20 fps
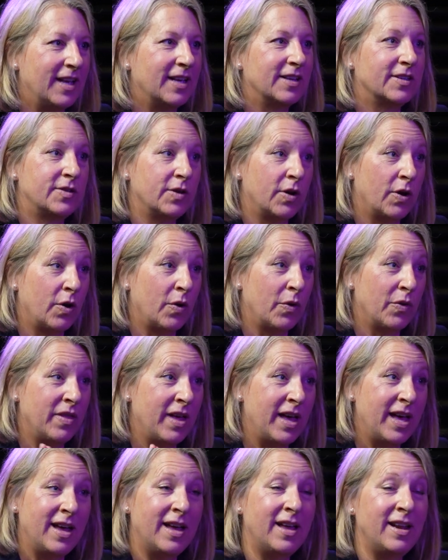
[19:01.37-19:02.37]
So
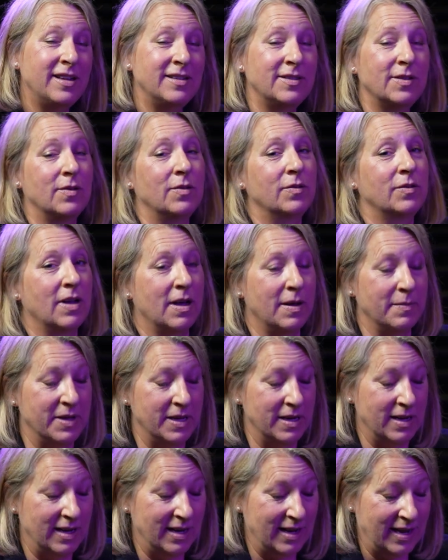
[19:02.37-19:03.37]
that is so common,
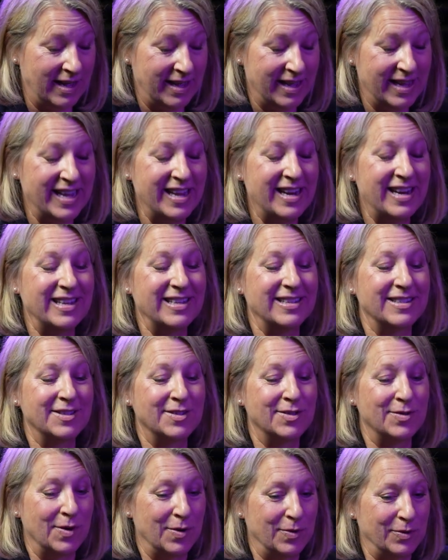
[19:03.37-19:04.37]
and it is
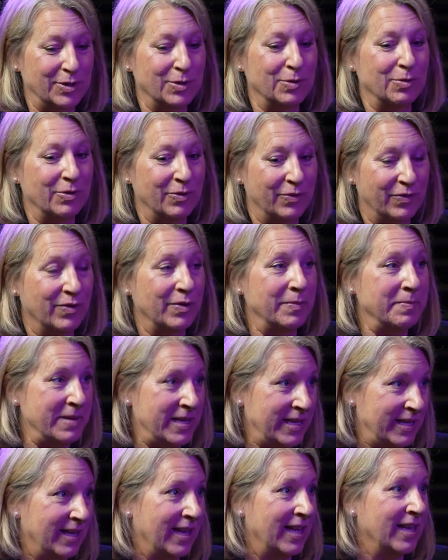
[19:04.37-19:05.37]
so true for
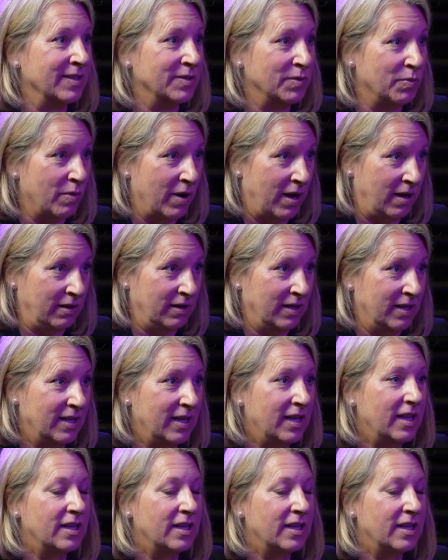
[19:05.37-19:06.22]
me as well.